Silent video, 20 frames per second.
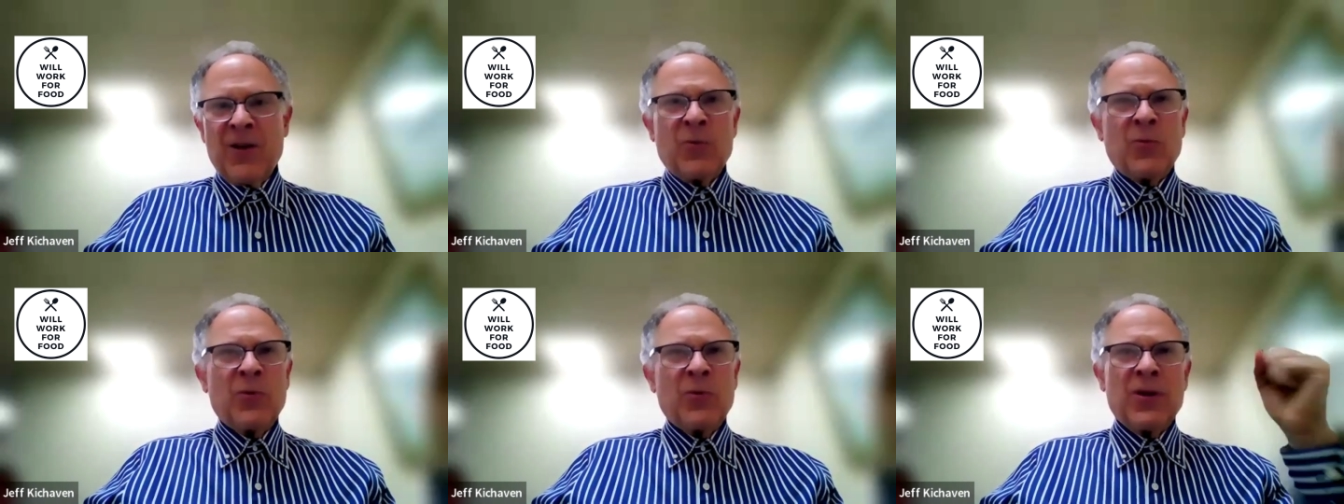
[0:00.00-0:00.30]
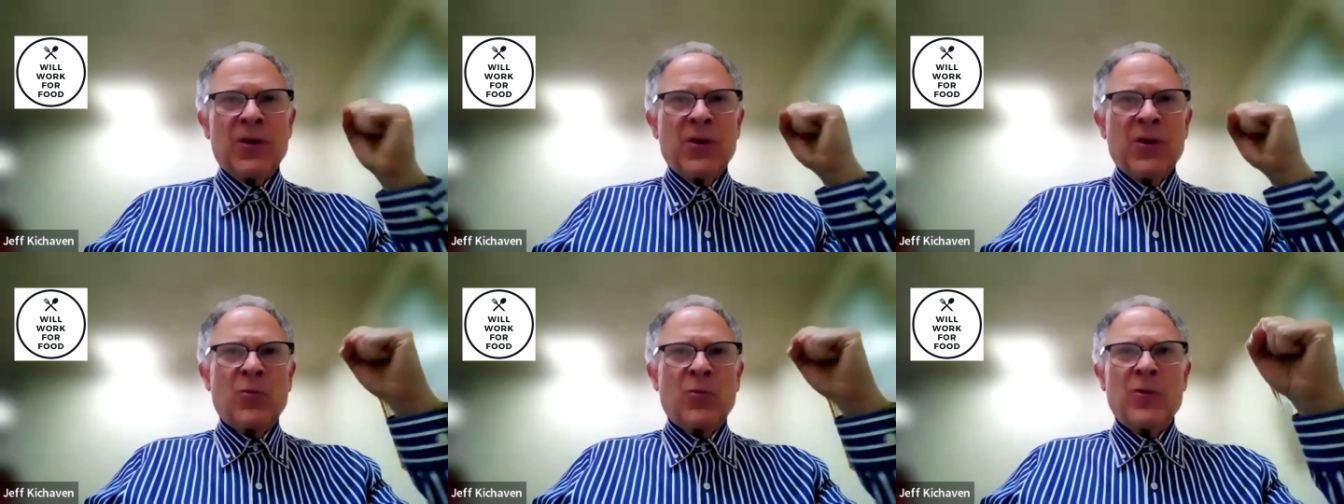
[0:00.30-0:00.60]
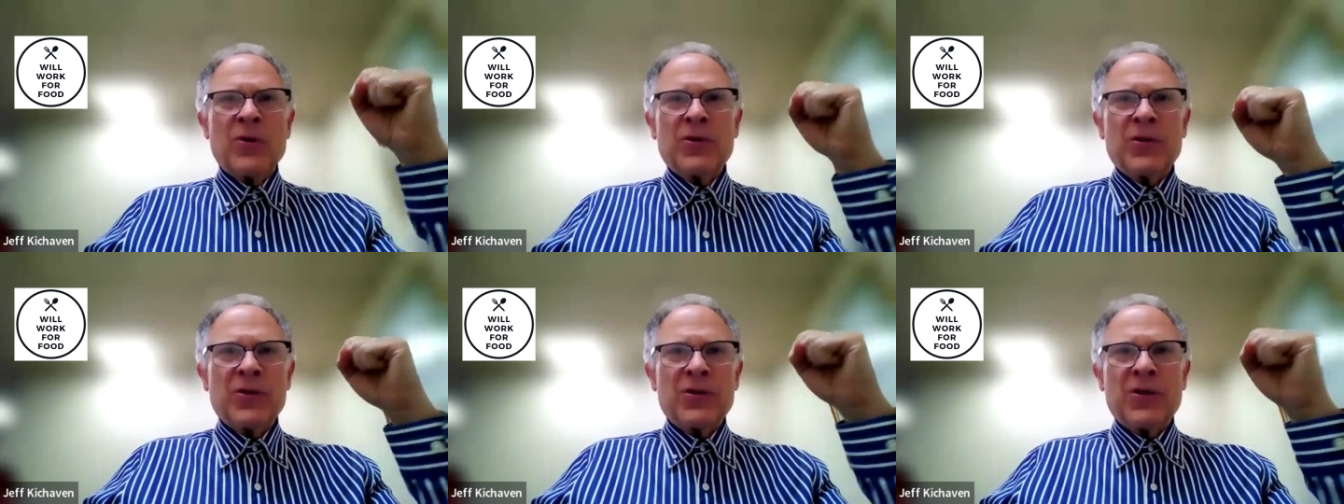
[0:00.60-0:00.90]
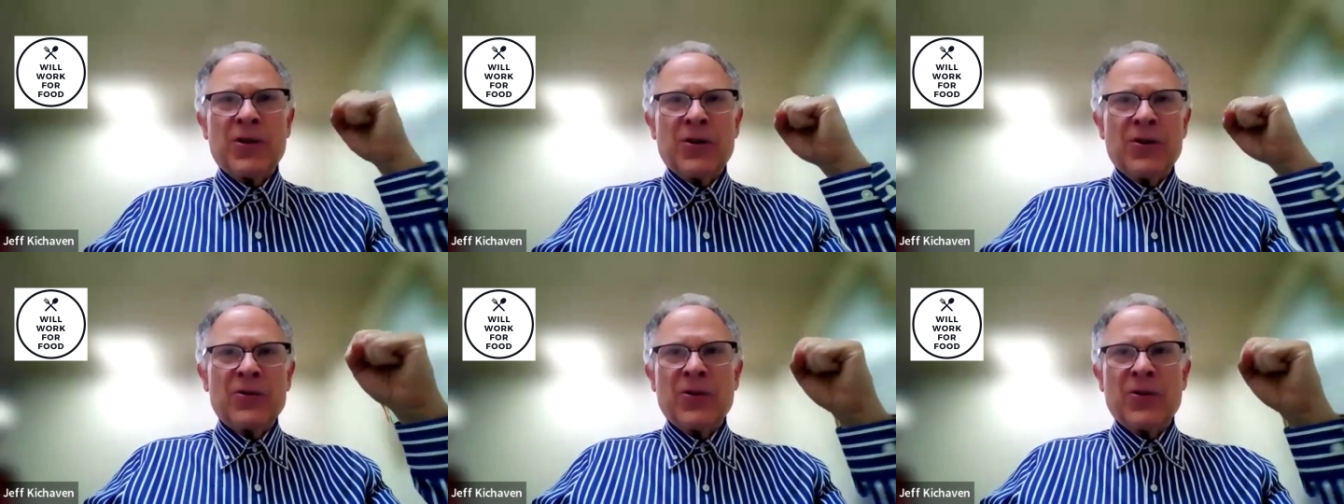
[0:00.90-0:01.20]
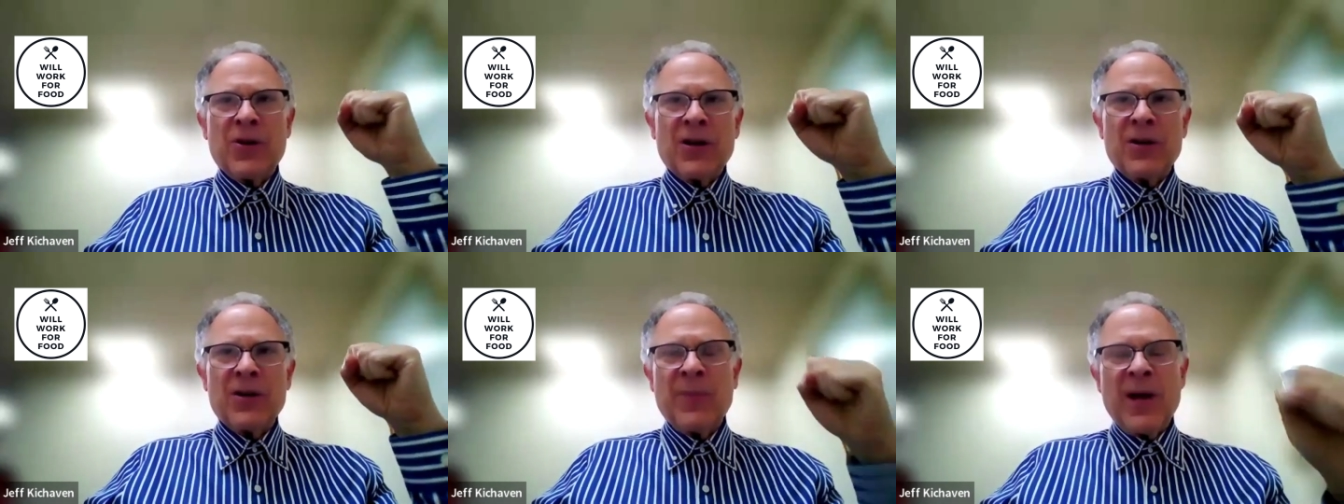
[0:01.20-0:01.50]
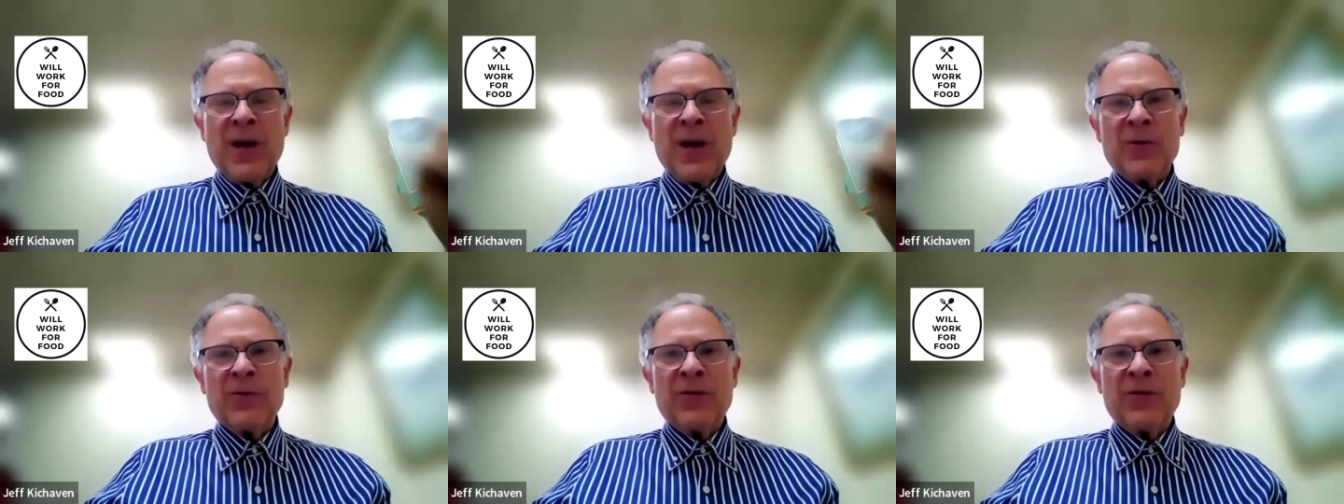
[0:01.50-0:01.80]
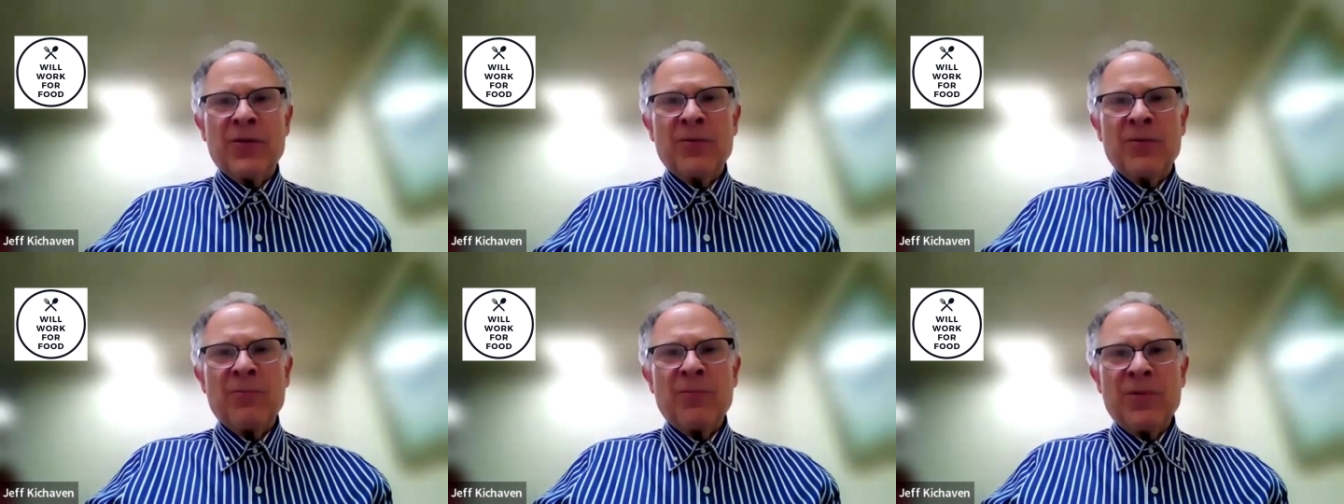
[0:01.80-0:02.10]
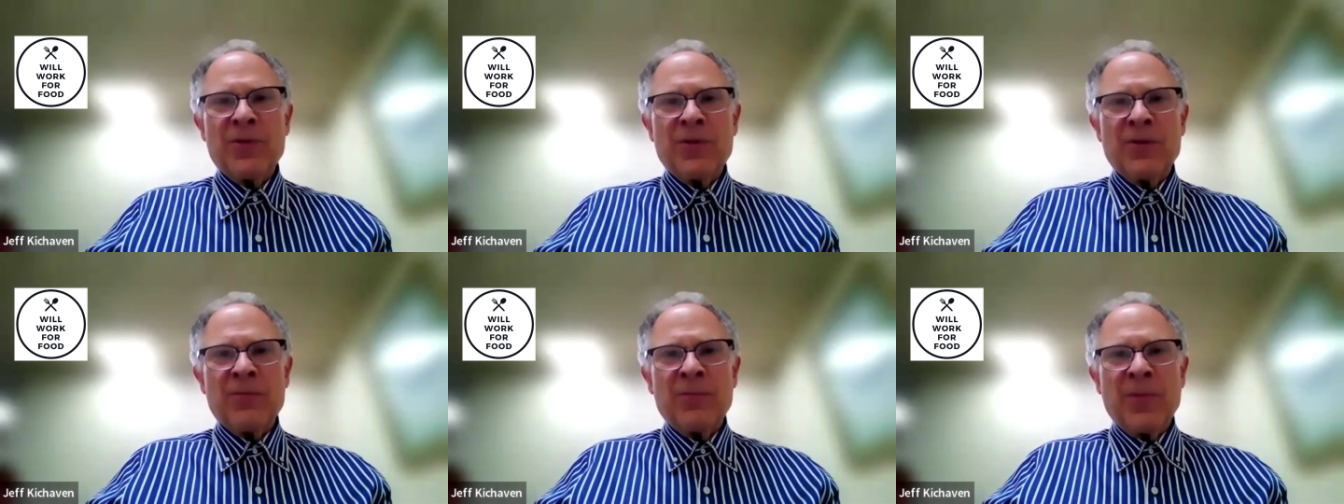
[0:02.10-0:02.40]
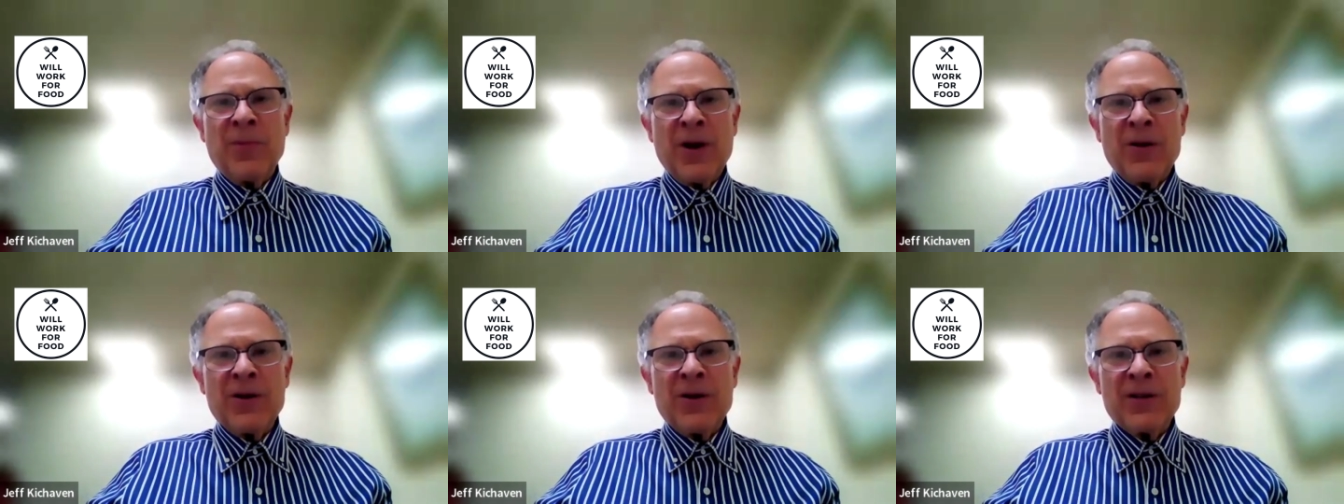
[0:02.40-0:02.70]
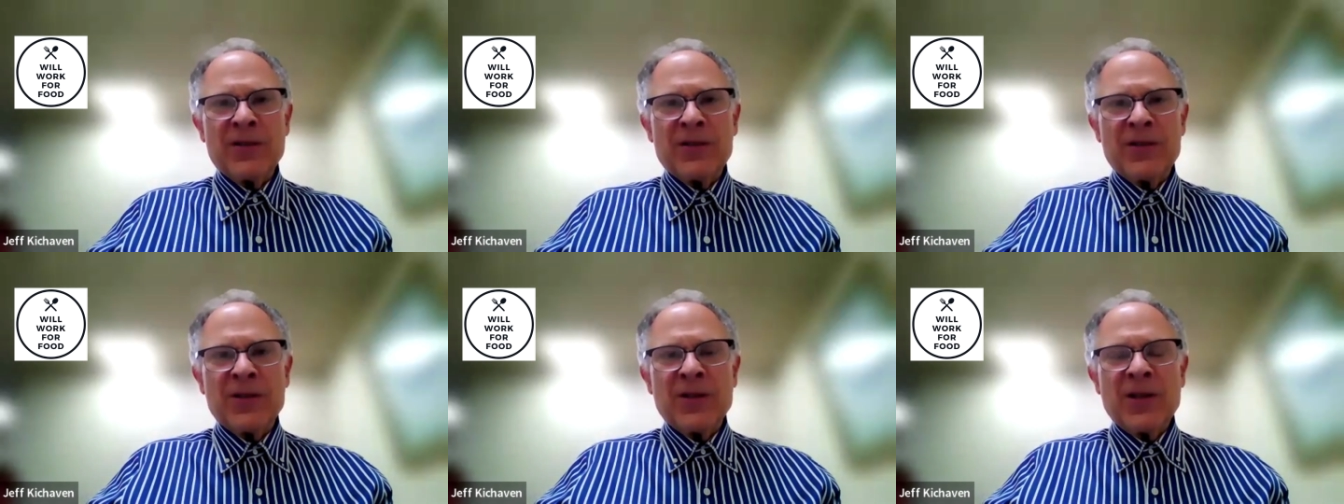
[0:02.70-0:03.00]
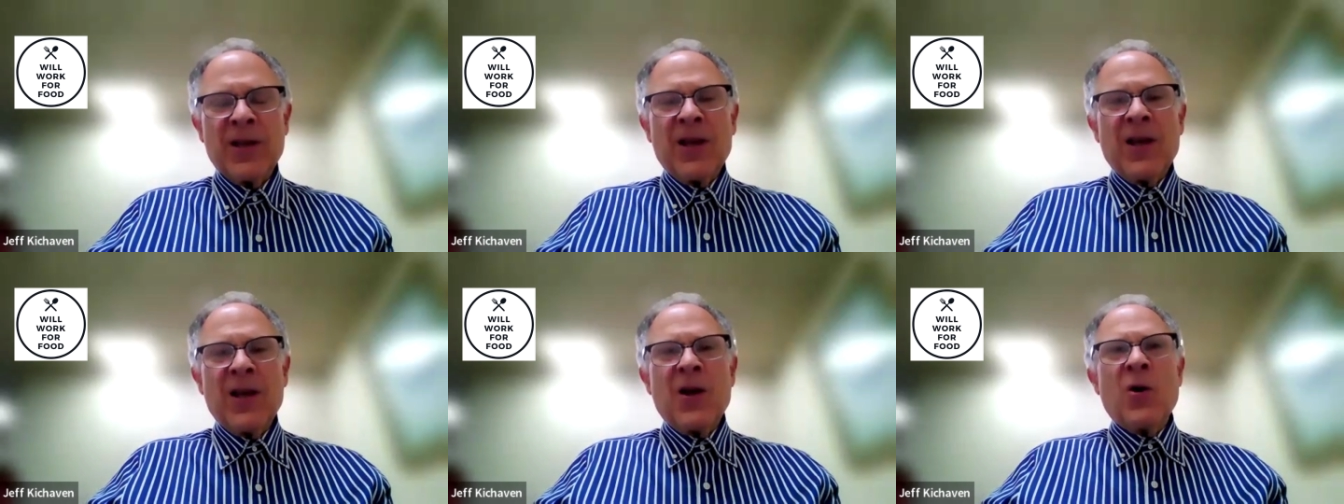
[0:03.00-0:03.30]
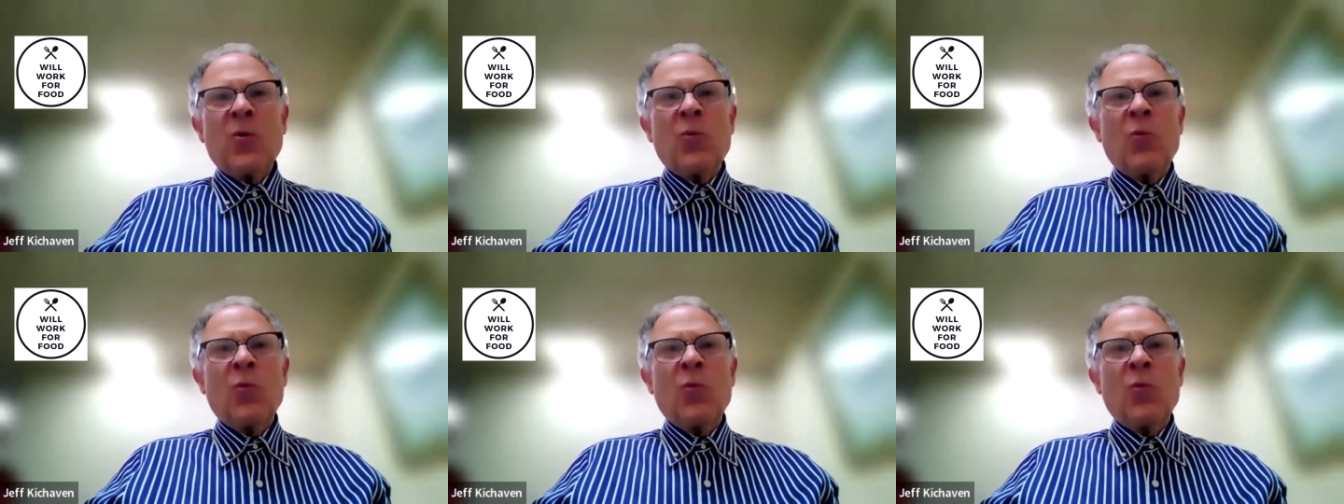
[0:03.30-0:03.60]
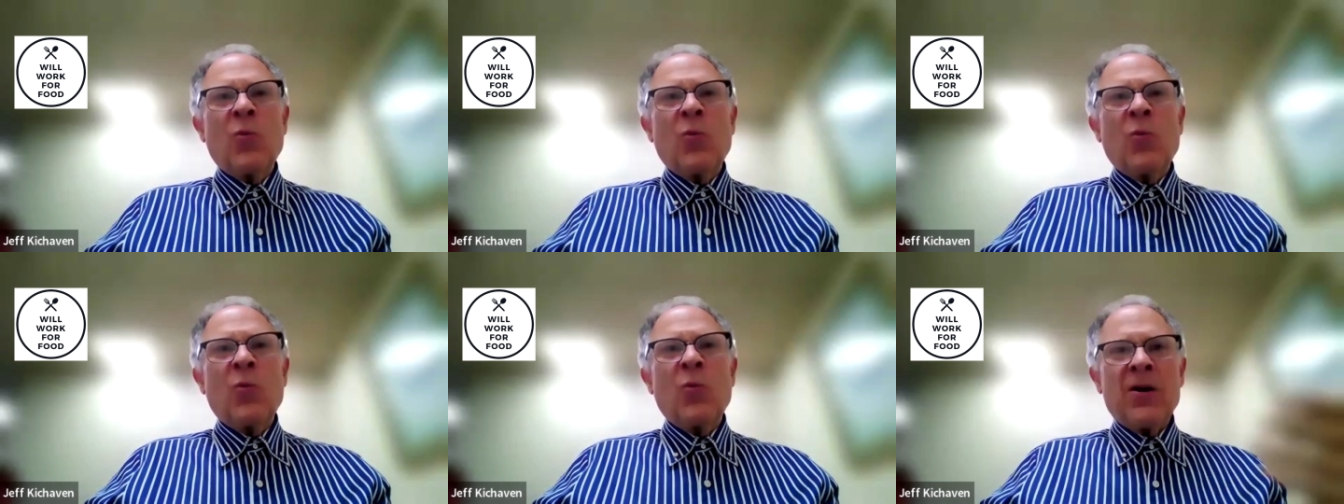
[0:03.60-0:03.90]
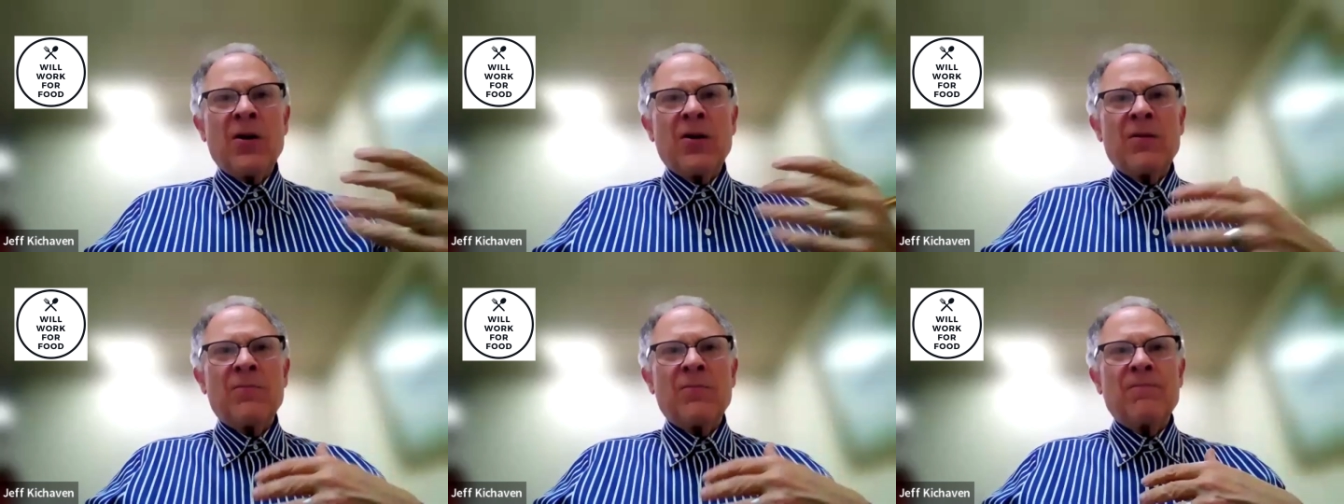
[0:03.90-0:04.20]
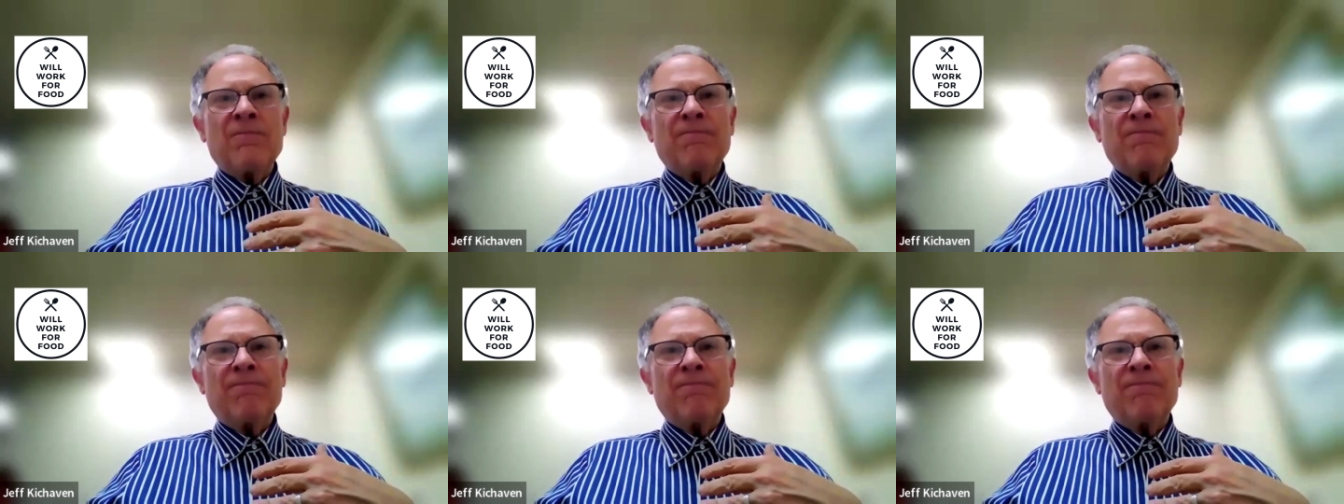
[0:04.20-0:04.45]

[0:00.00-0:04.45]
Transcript: we're just here to talk about the merits. What are